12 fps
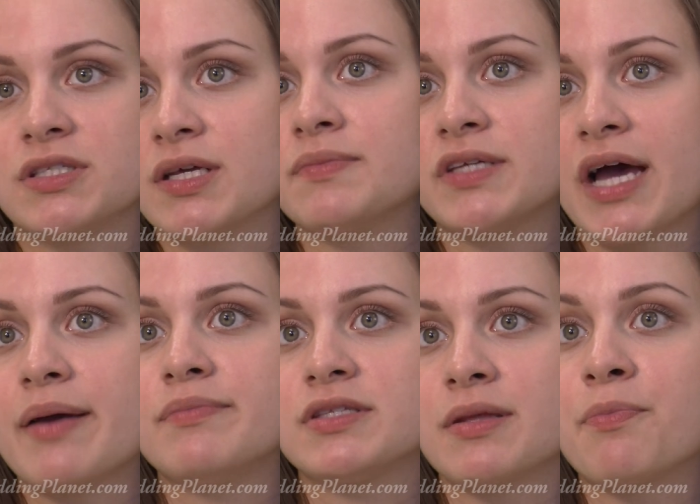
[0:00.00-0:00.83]

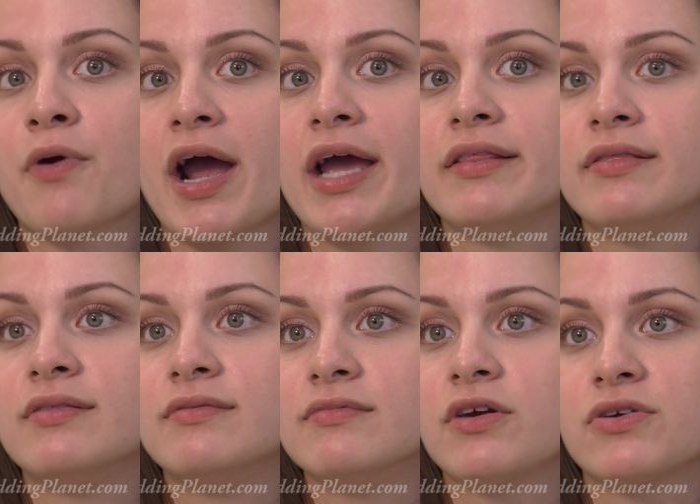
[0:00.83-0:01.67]
sometimes the bride
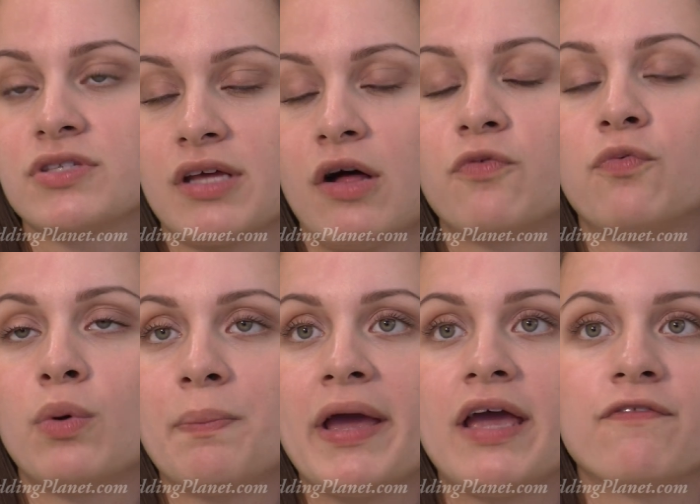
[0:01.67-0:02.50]
herself
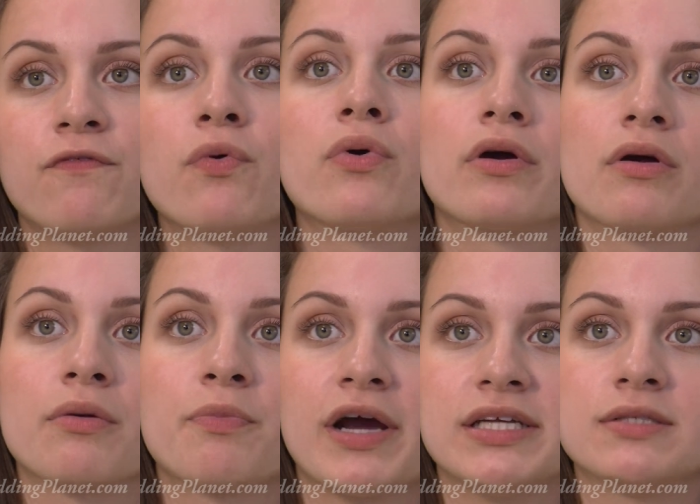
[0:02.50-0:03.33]
will pay for
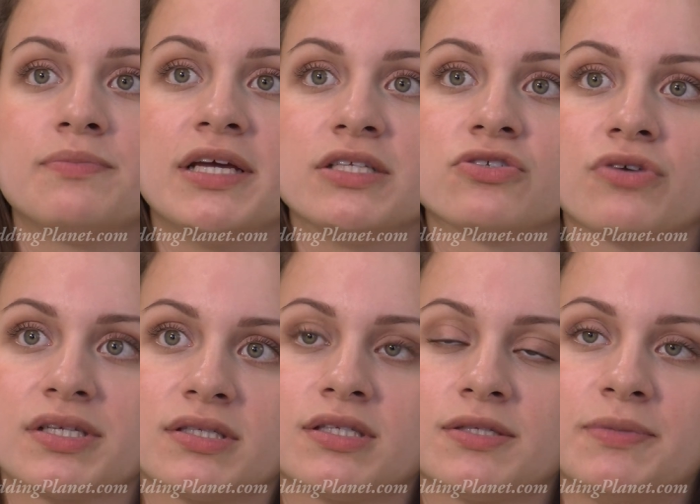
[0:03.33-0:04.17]
her bridesmaids'
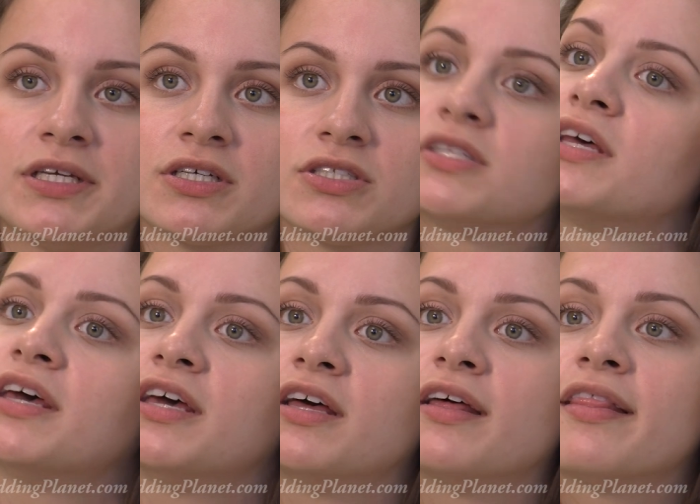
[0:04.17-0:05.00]
dresses because
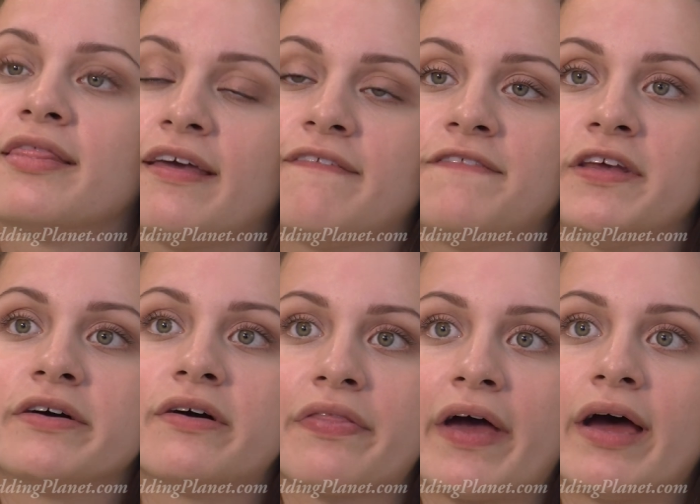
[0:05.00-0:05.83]
they
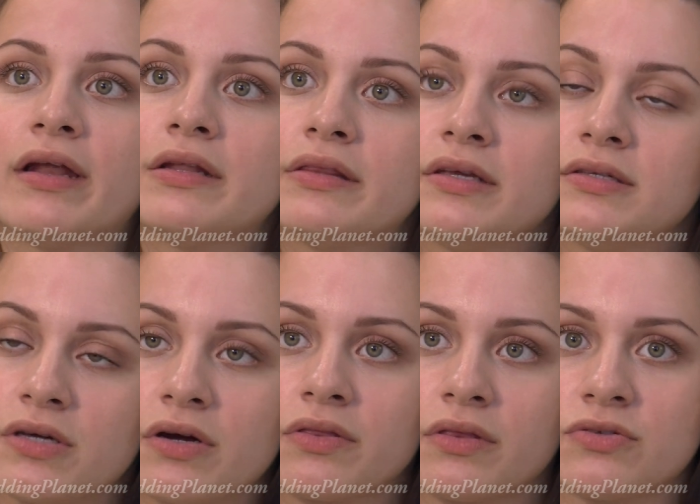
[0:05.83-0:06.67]
feel that these
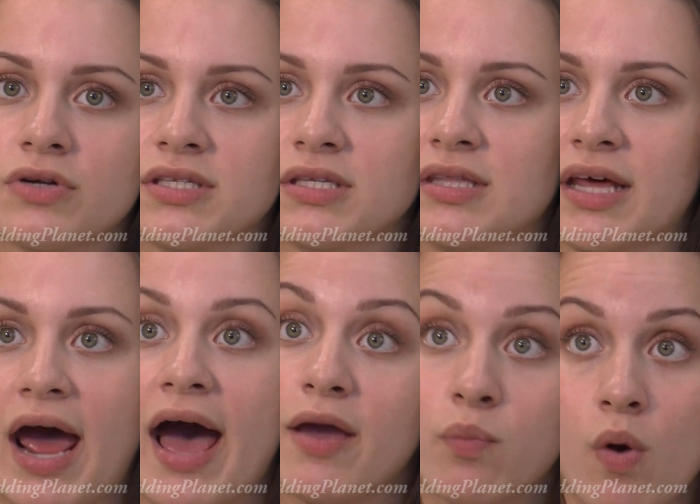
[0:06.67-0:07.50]
are the dresses that
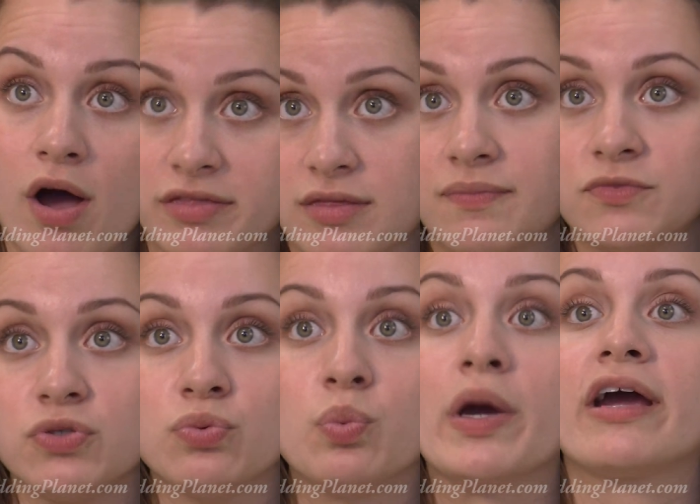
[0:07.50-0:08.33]
I want them
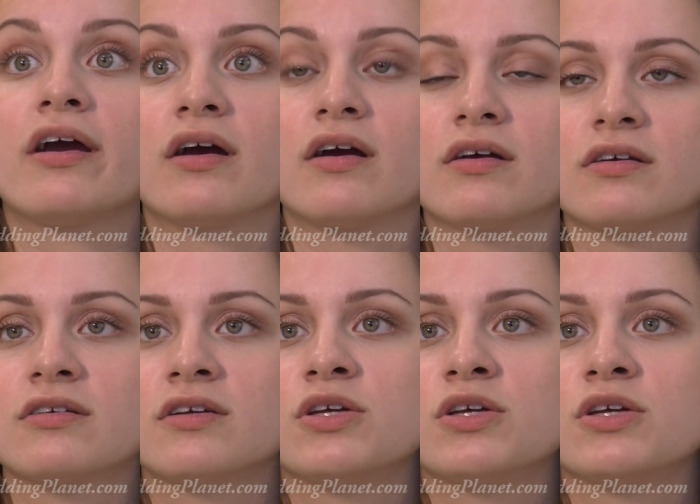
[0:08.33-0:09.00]
to wear,